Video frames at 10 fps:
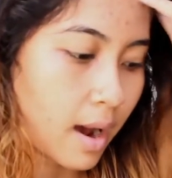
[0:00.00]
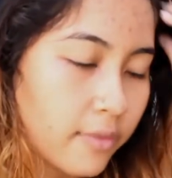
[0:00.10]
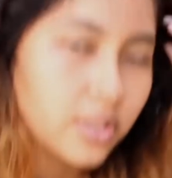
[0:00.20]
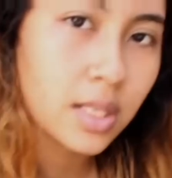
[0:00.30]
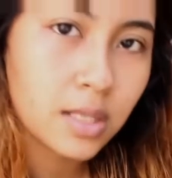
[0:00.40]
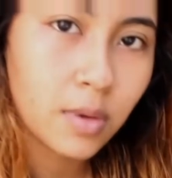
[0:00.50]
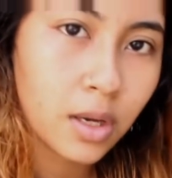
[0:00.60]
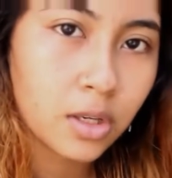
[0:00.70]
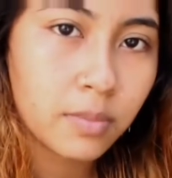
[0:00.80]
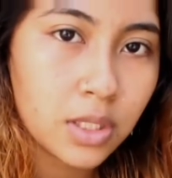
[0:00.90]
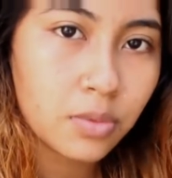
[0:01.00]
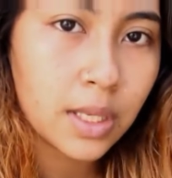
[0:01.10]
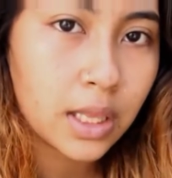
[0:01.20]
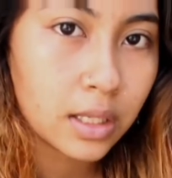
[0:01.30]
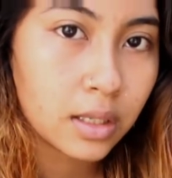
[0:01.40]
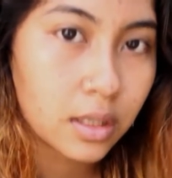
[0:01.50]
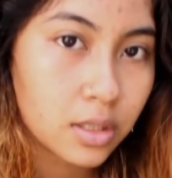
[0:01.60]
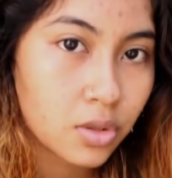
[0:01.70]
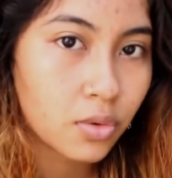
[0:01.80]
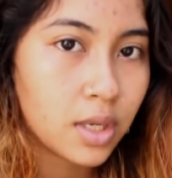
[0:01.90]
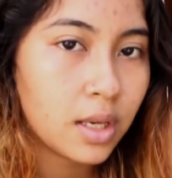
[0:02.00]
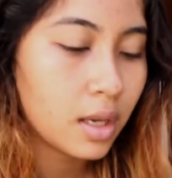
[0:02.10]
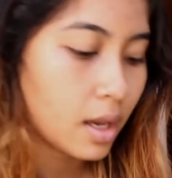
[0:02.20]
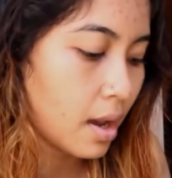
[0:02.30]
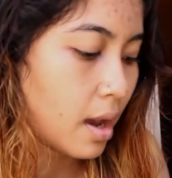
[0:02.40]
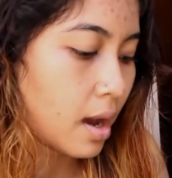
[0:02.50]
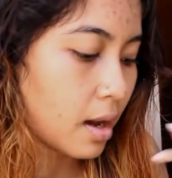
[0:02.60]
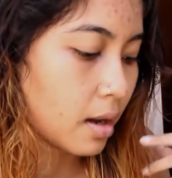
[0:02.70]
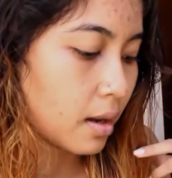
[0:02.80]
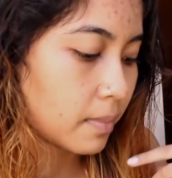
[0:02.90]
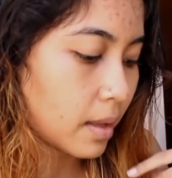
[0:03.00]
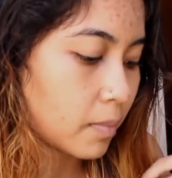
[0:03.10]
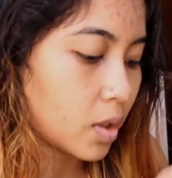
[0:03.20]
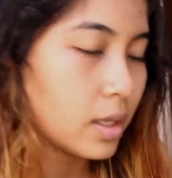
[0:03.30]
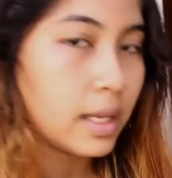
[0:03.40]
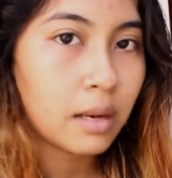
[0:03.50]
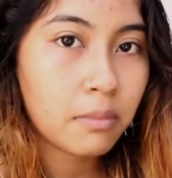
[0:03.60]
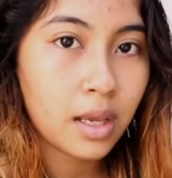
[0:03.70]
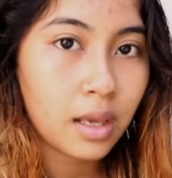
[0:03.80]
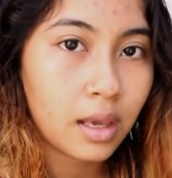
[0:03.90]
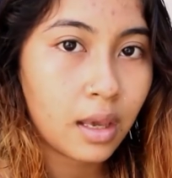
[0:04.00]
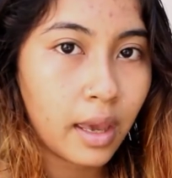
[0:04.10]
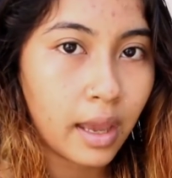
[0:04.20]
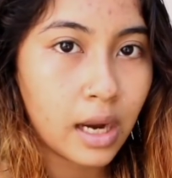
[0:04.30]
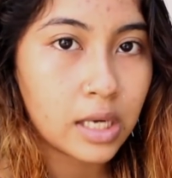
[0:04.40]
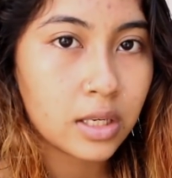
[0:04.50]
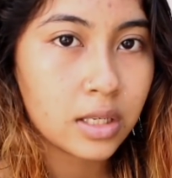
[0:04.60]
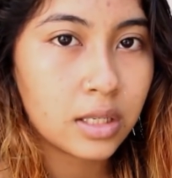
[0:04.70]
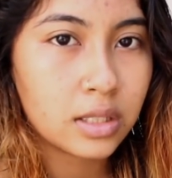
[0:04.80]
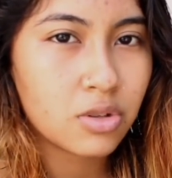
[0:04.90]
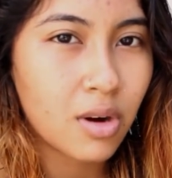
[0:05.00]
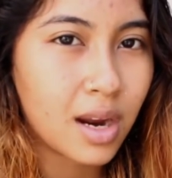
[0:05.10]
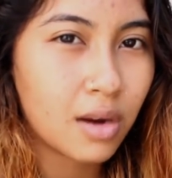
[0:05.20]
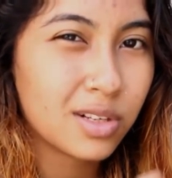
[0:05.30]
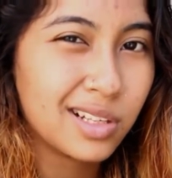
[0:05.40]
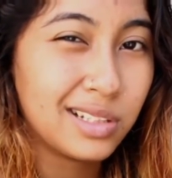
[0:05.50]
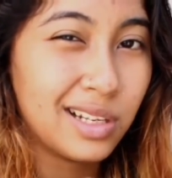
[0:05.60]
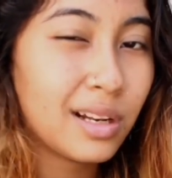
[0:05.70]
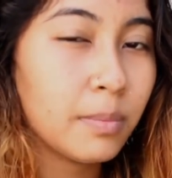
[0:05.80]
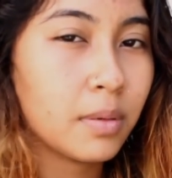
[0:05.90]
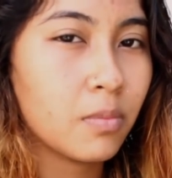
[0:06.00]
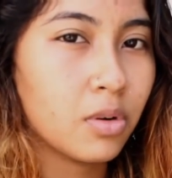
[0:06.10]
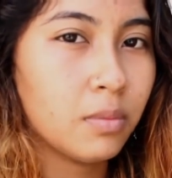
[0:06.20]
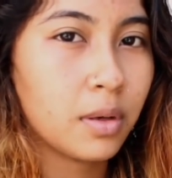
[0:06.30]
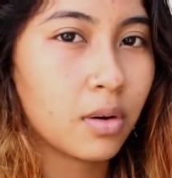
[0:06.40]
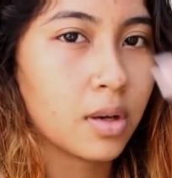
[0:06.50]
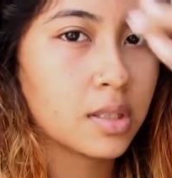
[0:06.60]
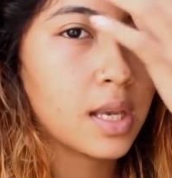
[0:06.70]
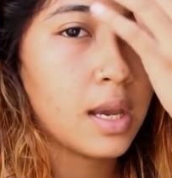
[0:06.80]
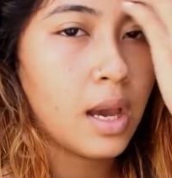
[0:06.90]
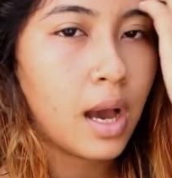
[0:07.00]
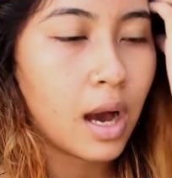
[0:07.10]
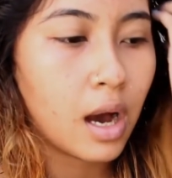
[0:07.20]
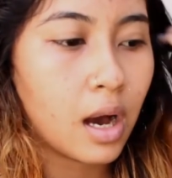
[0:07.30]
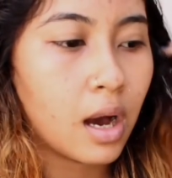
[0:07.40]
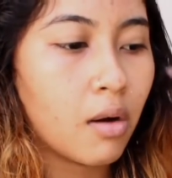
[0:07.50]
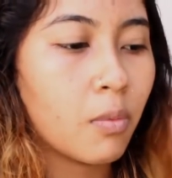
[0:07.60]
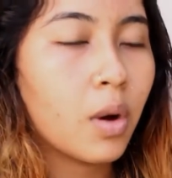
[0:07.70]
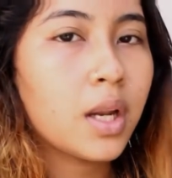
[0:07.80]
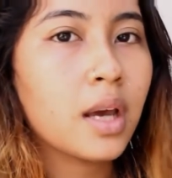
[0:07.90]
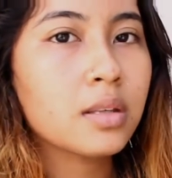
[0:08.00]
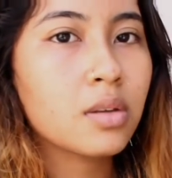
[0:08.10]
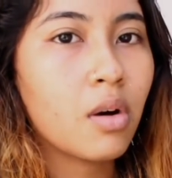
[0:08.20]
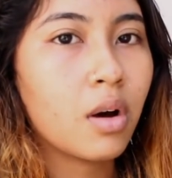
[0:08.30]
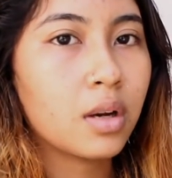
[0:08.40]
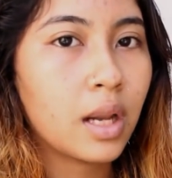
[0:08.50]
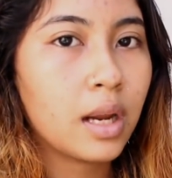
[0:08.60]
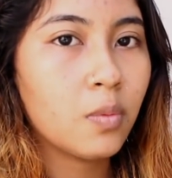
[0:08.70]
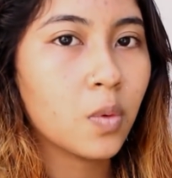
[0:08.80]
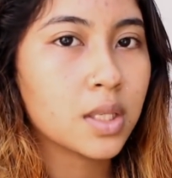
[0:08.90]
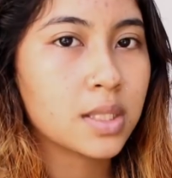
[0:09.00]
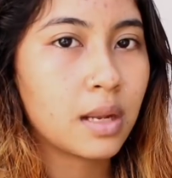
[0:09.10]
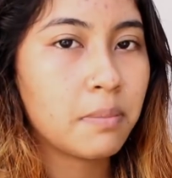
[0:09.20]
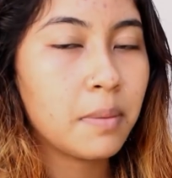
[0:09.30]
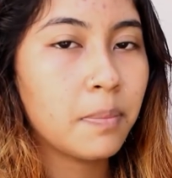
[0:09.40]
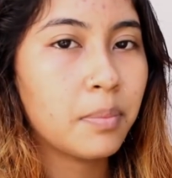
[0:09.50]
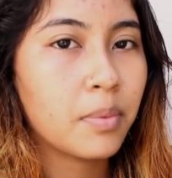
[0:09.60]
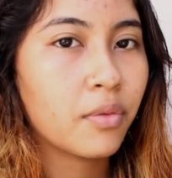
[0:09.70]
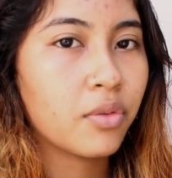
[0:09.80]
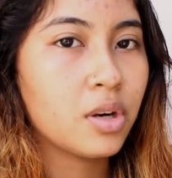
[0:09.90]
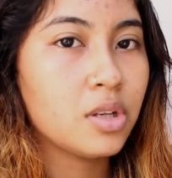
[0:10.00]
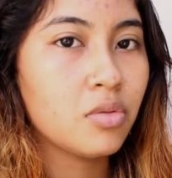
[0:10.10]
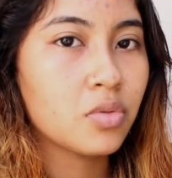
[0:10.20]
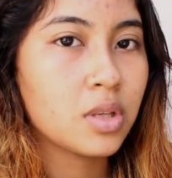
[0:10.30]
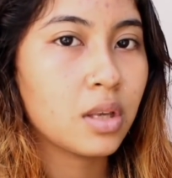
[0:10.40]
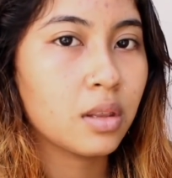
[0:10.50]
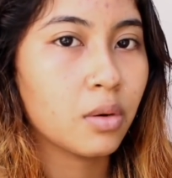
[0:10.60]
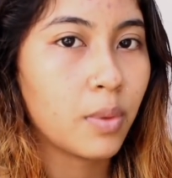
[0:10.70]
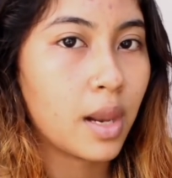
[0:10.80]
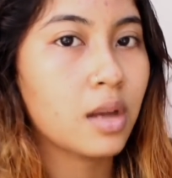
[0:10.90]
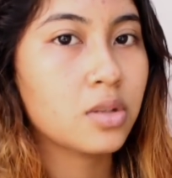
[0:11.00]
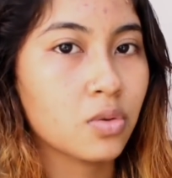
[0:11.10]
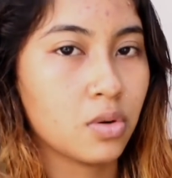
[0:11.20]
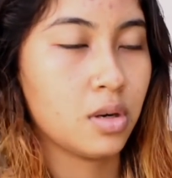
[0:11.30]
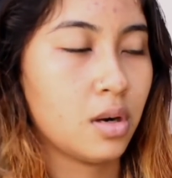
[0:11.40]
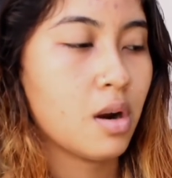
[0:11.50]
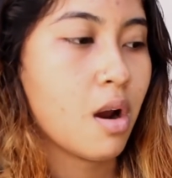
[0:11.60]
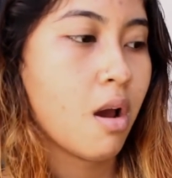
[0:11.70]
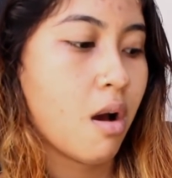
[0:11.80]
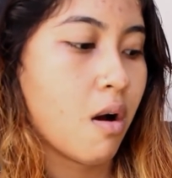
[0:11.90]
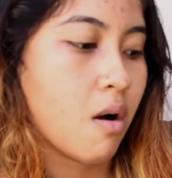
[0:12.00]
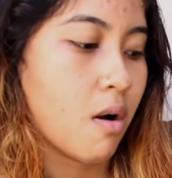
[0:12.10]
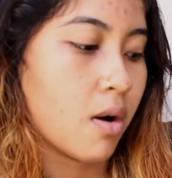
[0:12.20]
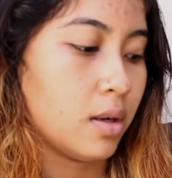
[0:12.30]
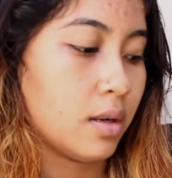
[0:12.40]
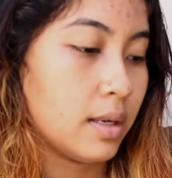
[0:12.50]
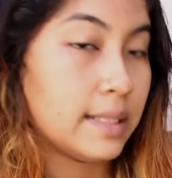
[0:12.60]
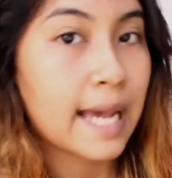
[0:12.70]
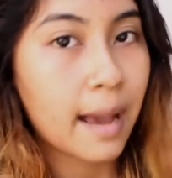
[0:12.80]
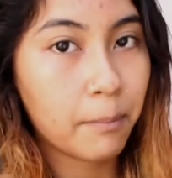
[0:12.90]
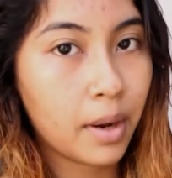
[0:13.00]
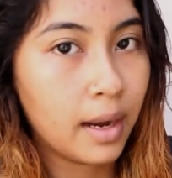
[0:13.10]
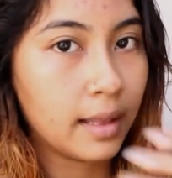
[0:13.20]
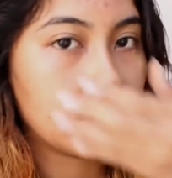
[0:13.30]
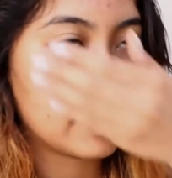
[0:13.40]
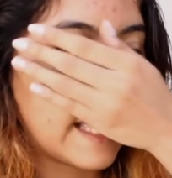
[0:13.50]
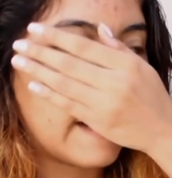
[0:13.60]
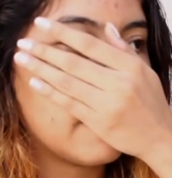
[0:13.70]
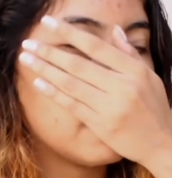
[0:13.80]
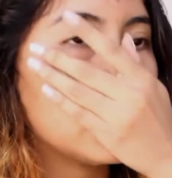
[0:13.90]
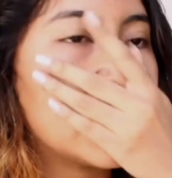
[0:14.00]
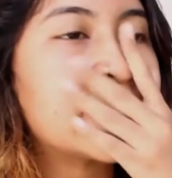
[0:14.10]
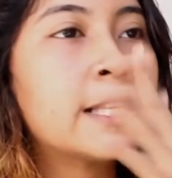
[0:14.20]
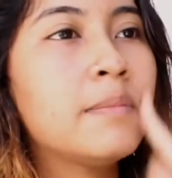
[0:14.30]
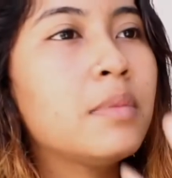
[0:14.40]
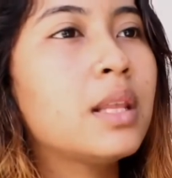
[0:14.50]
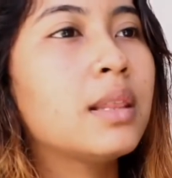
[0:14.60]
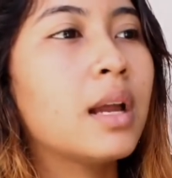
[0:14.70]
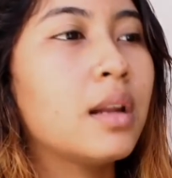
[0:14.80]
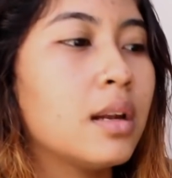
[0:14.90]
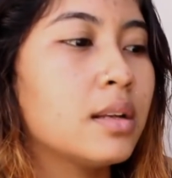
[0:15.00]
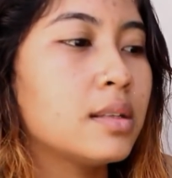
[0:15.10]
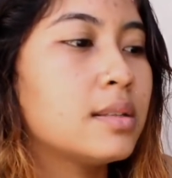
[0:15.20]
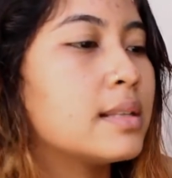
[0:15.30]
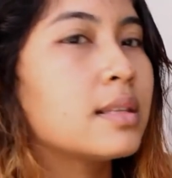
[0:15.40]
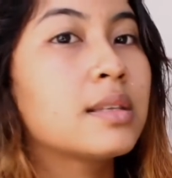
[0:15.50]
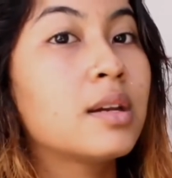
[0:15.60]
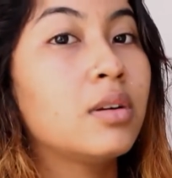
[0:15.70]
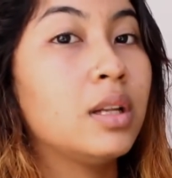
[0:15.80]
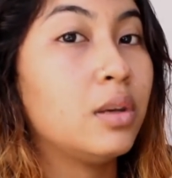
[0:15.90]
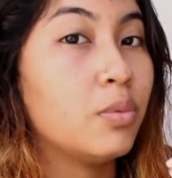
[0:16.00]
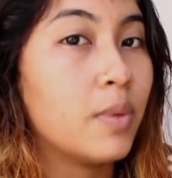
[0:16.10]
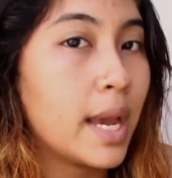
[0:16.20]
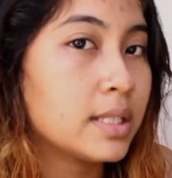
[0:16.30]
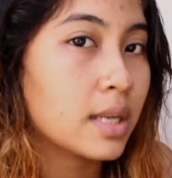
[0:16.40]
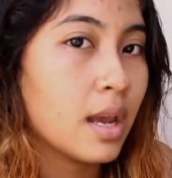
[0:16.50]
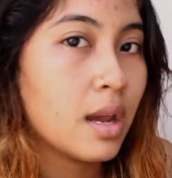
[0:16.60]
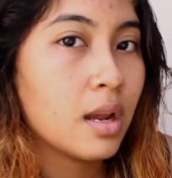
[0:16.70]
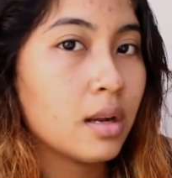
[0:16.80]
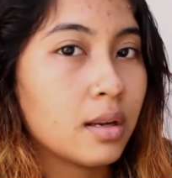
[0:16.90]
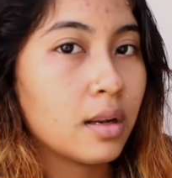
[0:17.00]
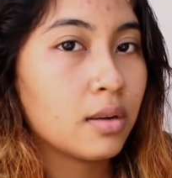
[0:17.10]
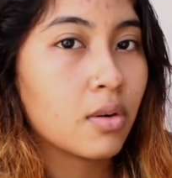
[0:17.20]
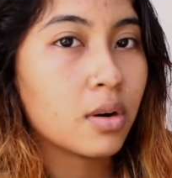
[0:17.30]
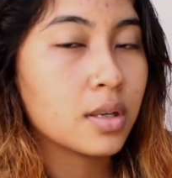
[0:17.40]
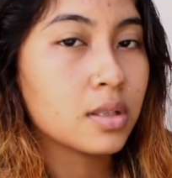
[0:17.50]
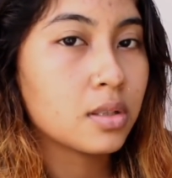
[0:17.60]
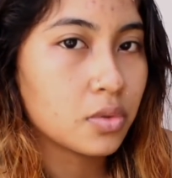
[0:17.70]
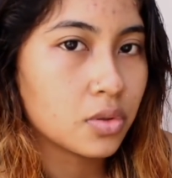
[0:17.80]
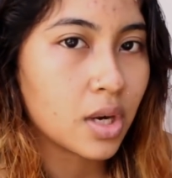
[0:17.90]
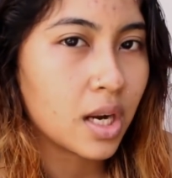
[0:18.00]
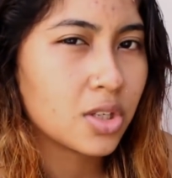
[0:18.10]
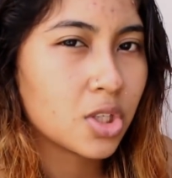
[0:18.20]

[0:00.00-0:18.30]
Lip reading: After this we're going to be doing the toning. I'm gonna let my hair dry out a little bit more because what I saw online was that people preferred using the Wella toner on damp hair. That doesn't mean that it is necessarily wet, nor is it too dry.